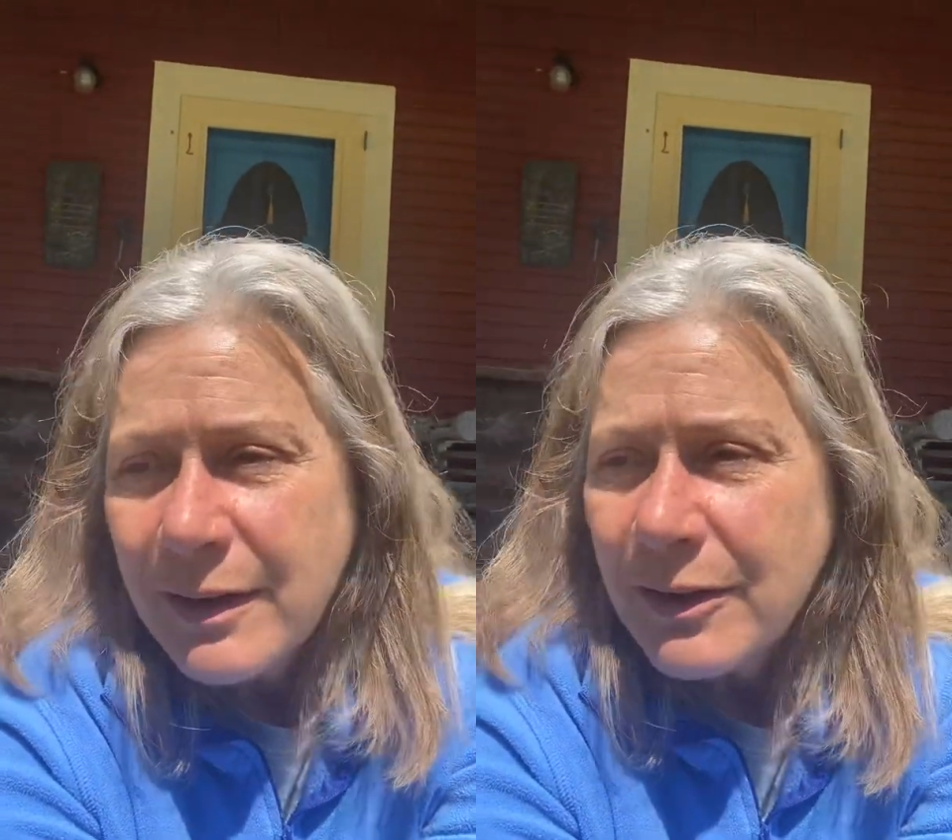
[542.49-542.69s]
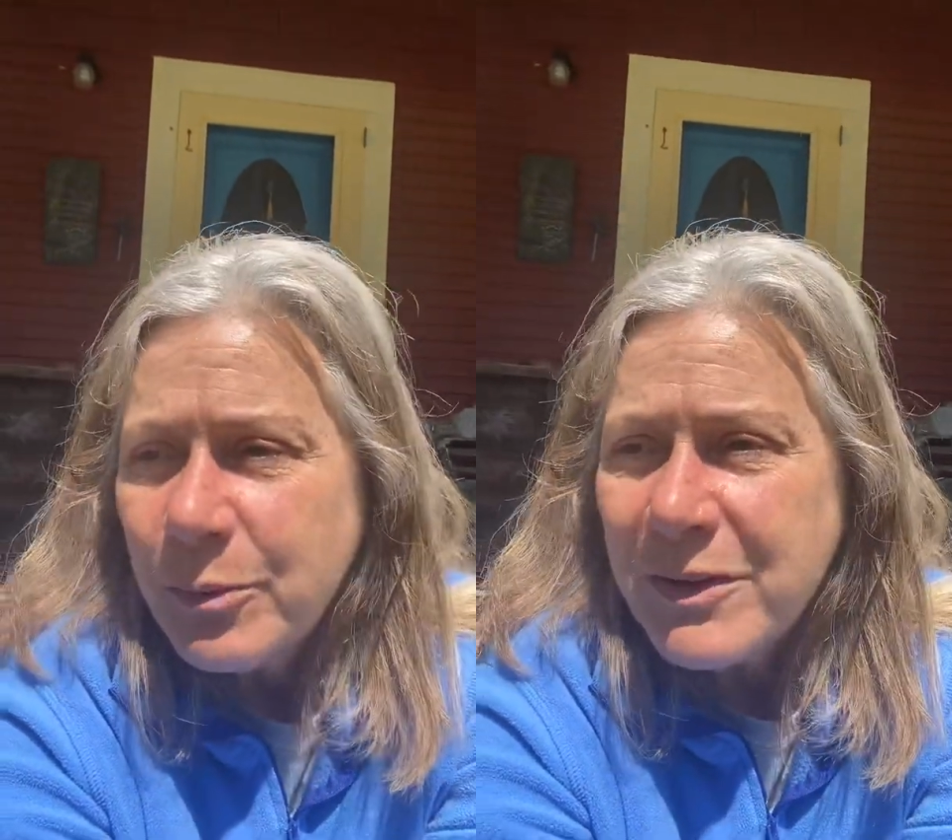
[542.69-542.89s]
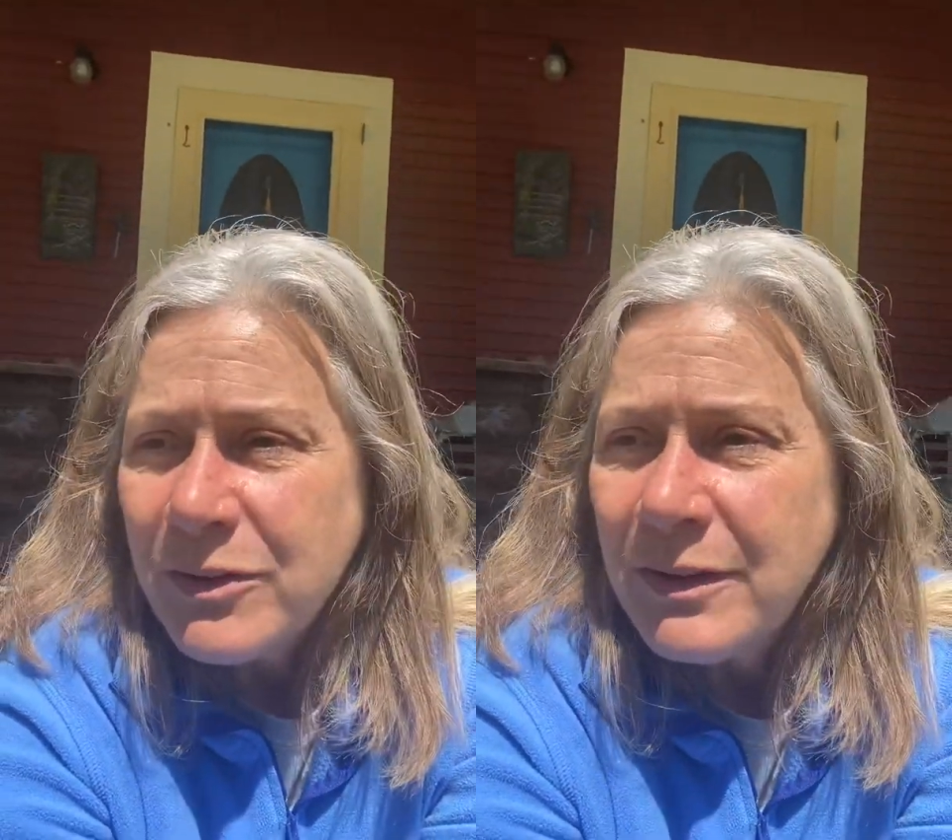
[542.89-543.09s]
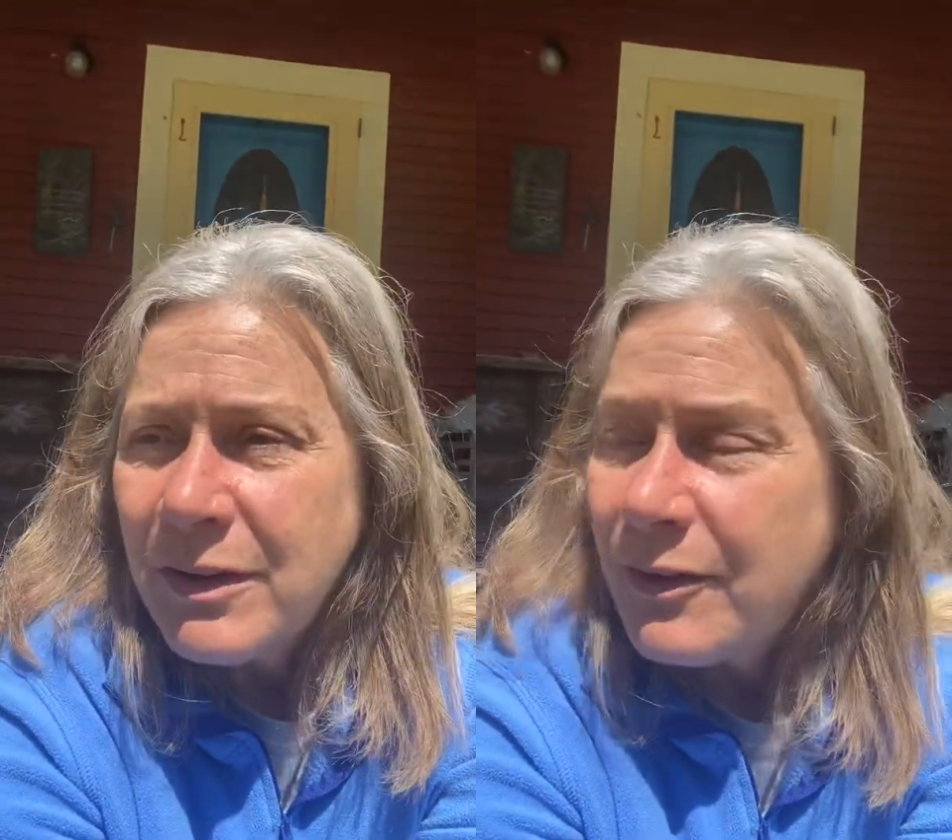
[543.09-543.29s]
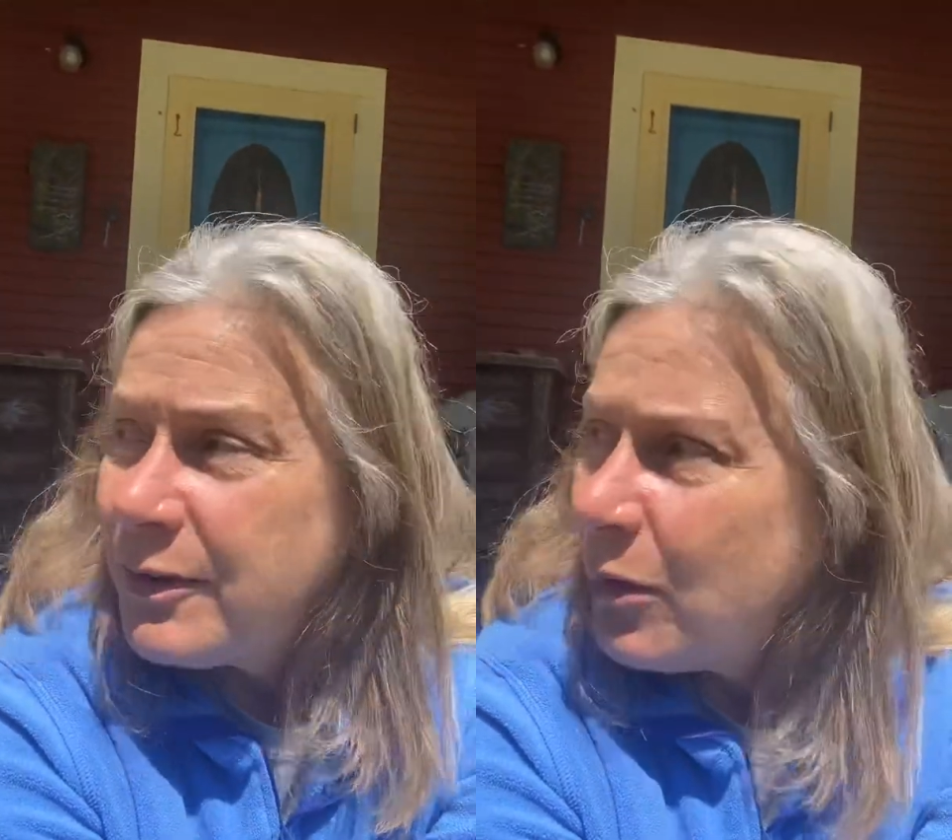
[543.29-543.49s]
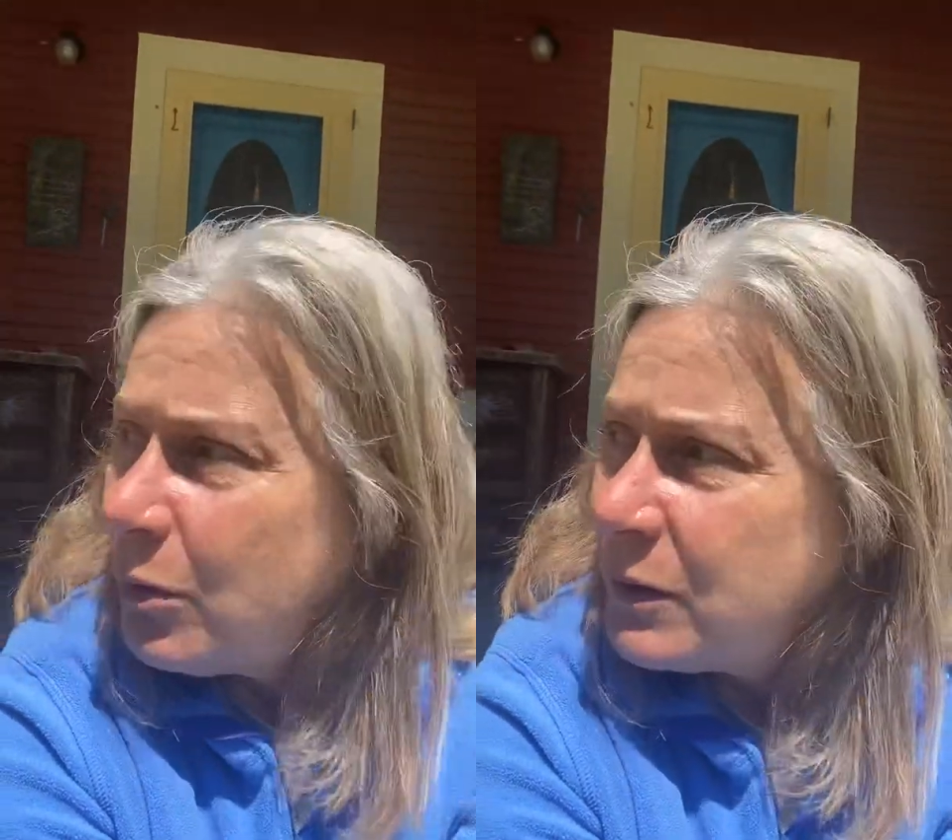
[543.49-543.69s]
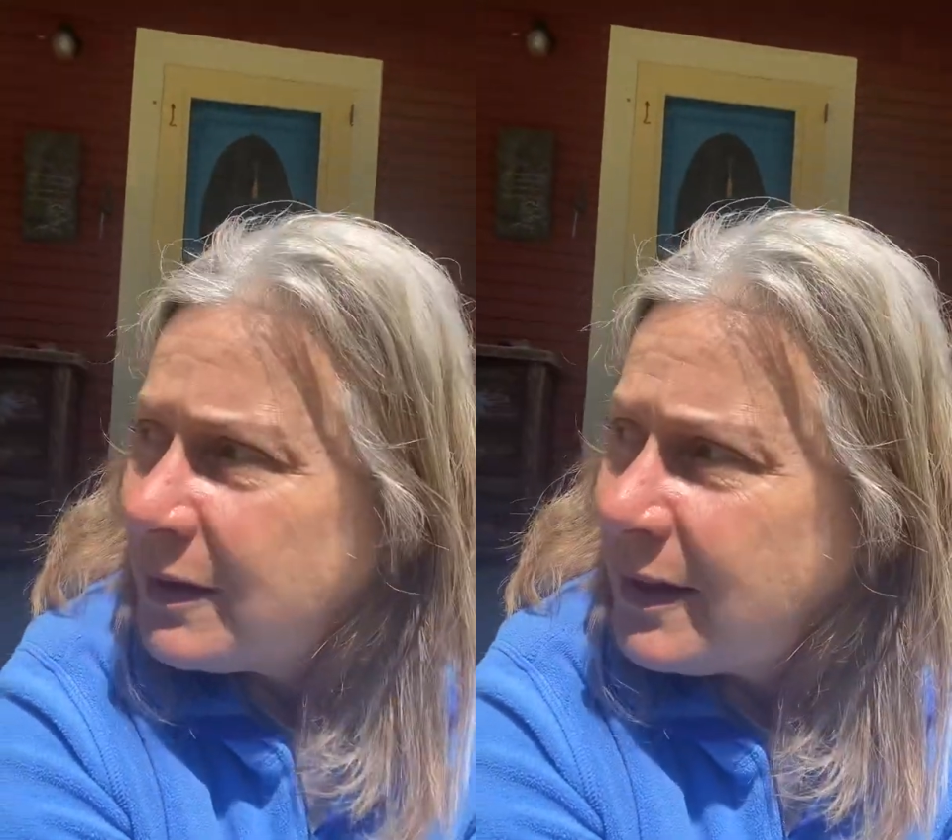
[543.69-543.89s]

especially not the old, the